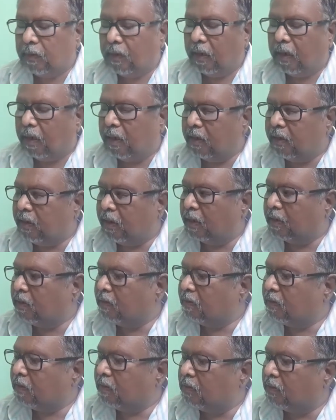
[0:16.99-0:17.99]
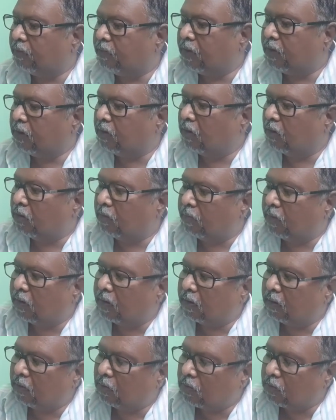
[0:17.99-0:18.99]
and the accessories of the
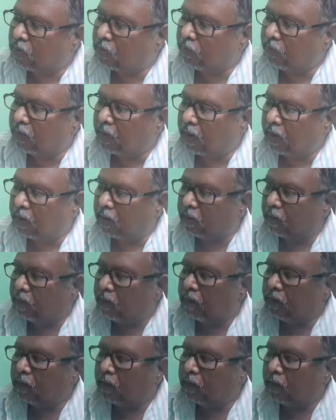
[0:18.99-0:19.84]
gallbladder also we can